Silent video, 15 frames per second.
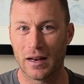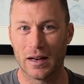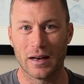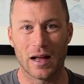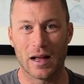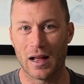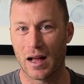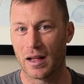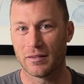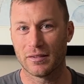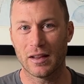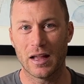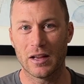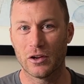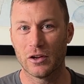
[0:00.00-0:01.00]
And I, I
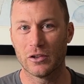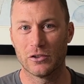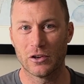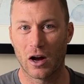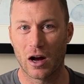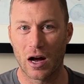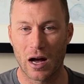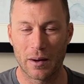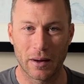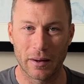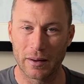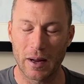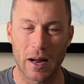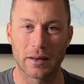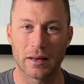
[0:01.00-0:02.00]
say good job.
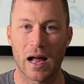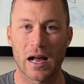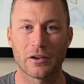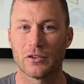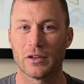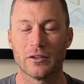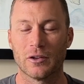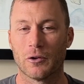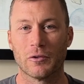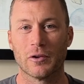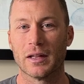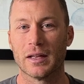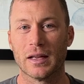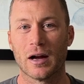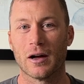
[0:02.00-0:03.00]
I, I actually don't
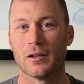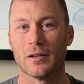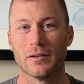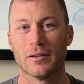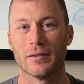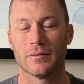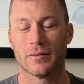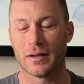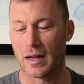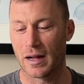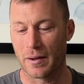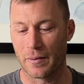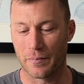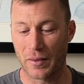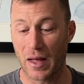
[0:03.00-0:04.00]
really yell.
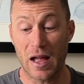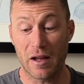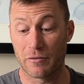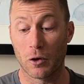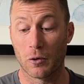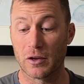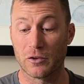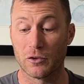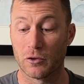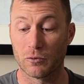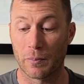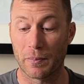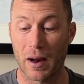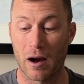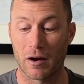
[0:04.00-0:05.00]
Um, I have no issues
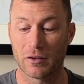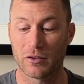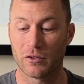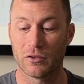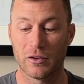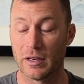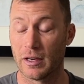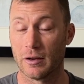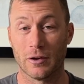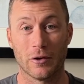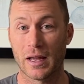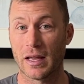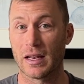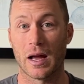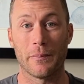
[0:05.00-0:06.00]
with parents, you know,
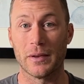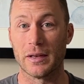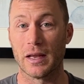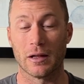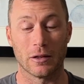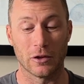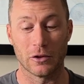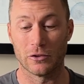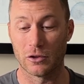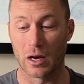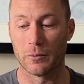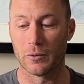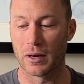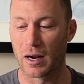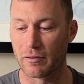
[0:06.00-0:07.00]
getting up and yelling good job,
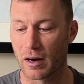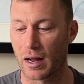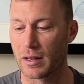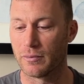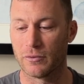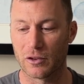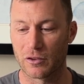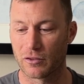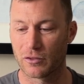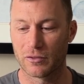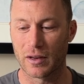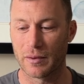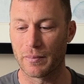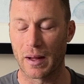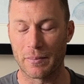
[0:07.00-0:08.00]
whatever. I just
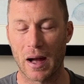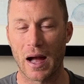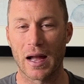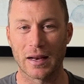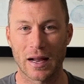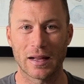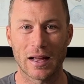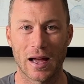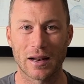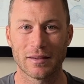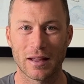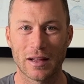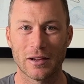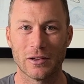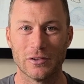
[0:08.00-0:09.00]
in my mind I kind of
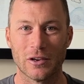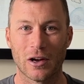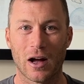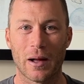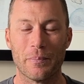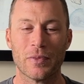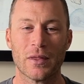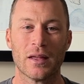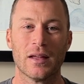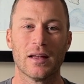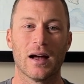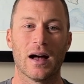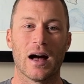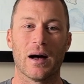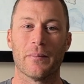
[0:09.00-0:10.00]
say good job.
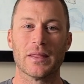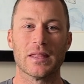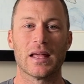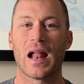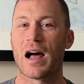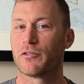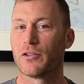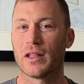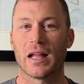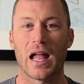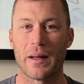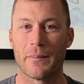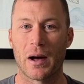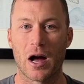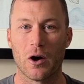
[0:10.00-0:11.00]
Um, and then after the
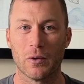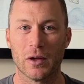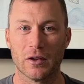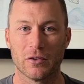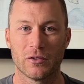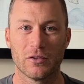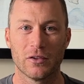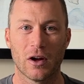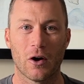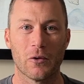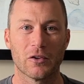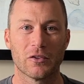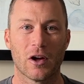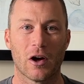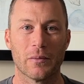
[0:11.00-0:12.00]
game, I always
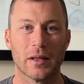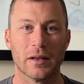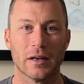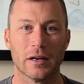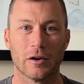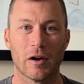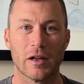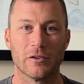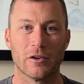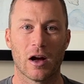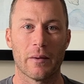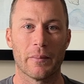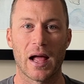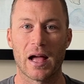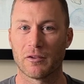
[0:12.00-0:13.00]
always tell him they did a great
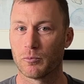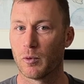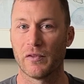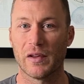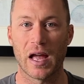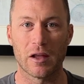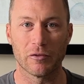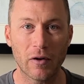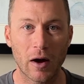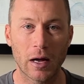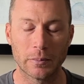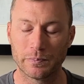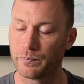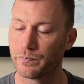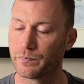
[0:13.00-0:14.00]
job and ask him if he had fun.